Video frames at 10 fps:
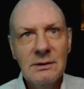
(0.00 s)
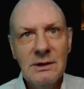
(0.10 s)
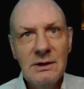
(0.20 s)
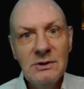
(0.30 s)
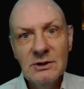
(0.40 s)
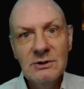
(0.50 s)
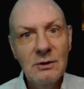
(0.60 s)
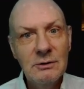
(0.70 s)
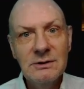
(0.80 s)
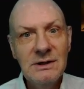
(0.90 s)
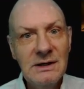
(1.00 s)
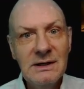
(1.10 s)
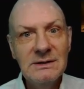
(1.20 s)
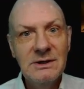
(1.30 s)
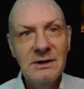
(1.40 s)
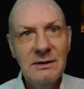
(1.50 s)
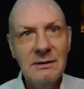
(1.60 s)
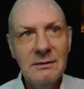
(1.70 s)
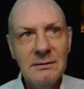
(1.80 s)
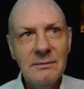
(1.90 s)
He just knows that he can see.